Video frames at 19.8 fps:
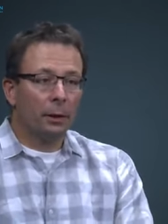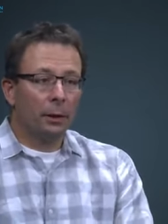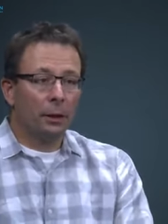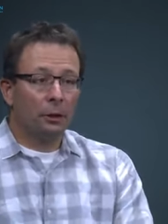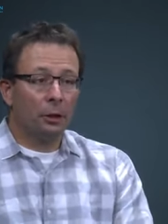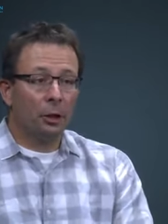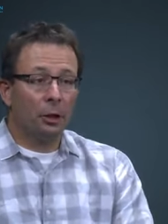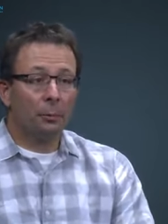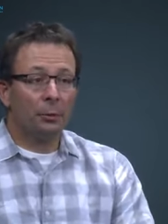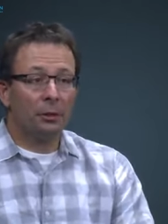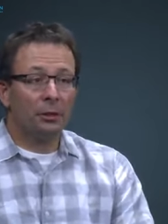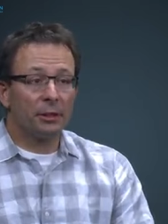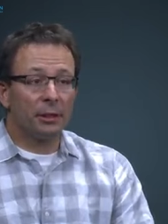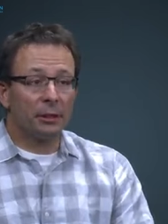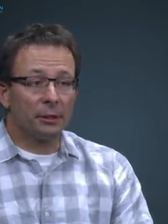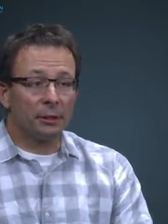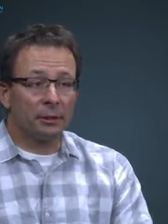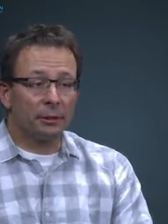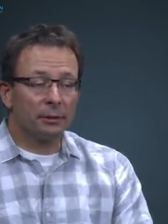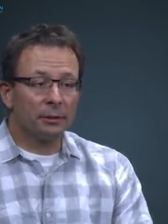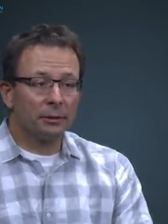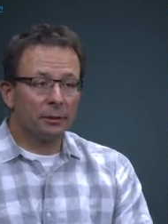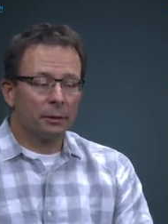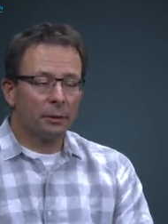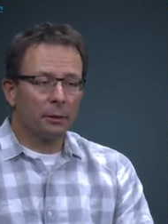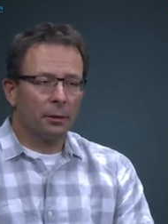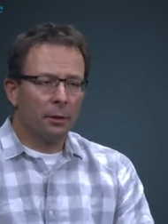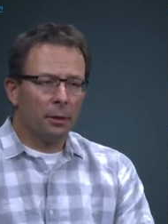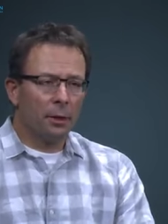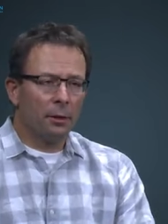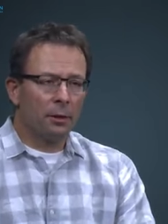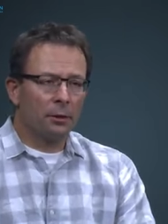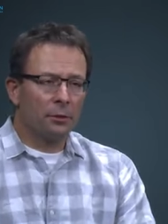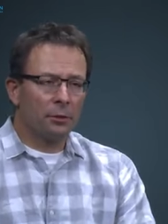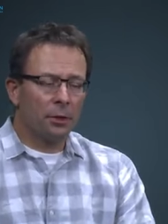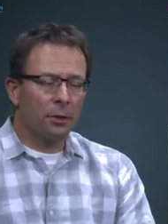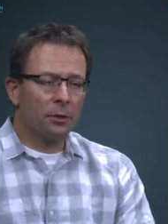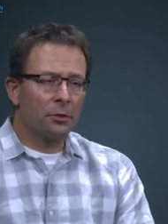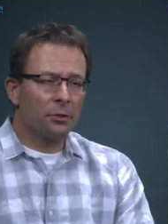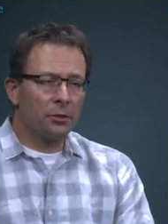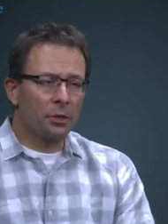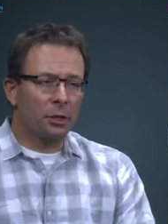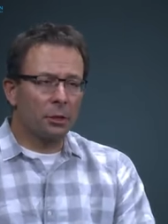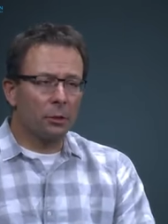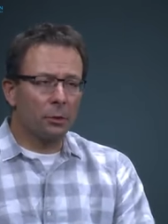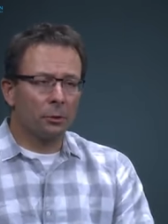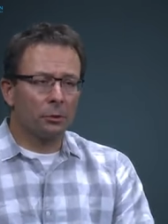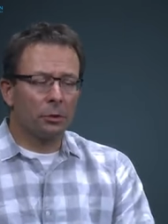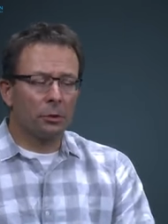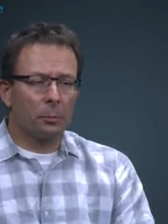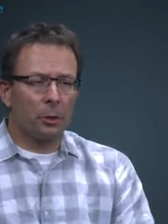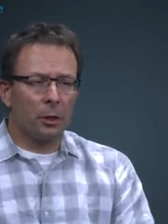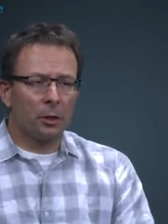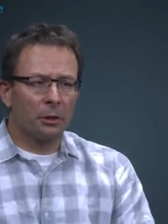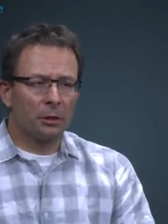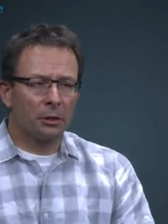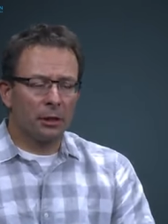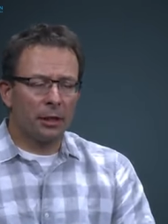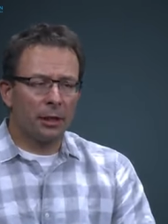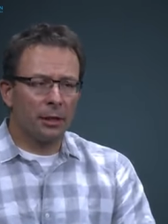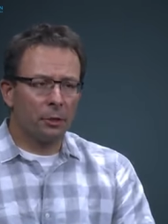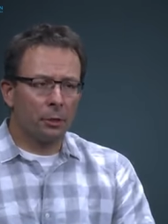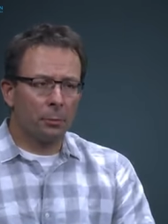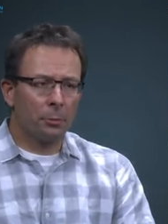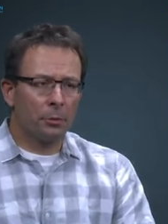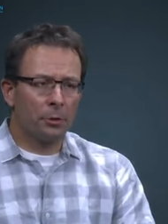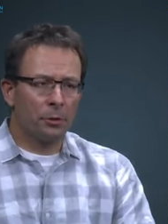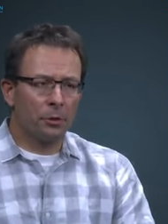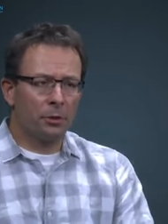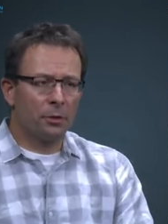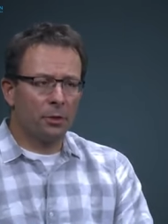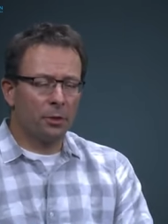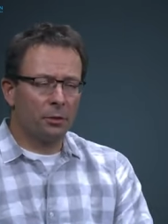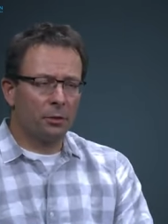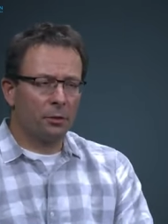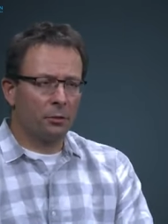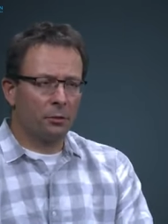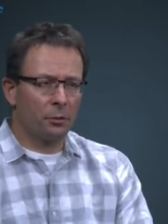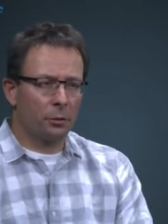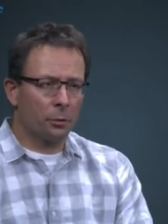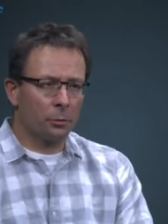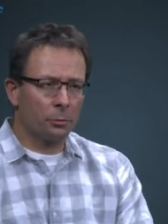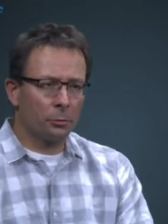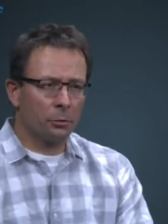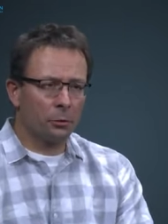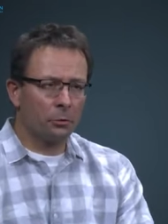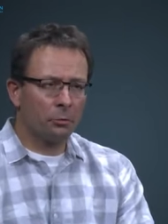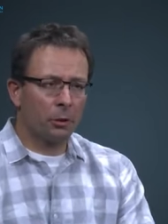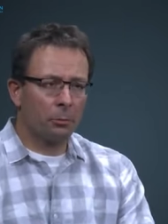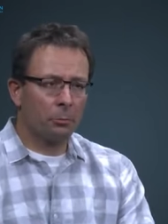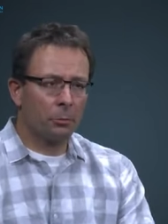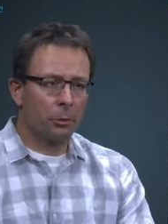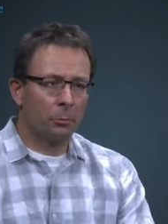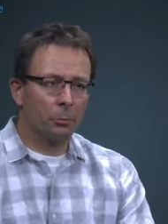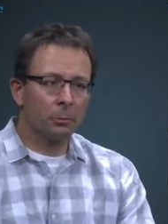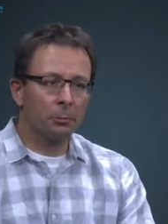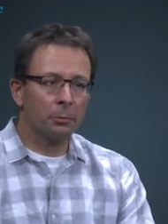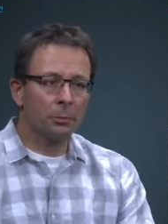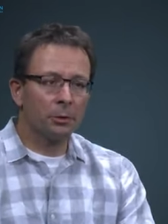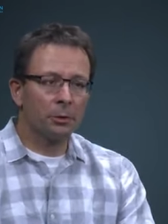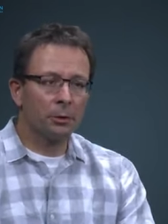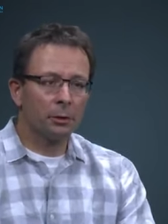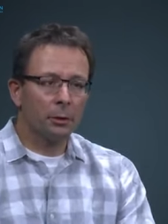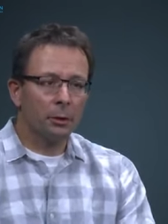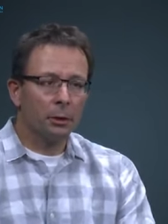In urban settings, there's no single demand side option that solves all of our problems.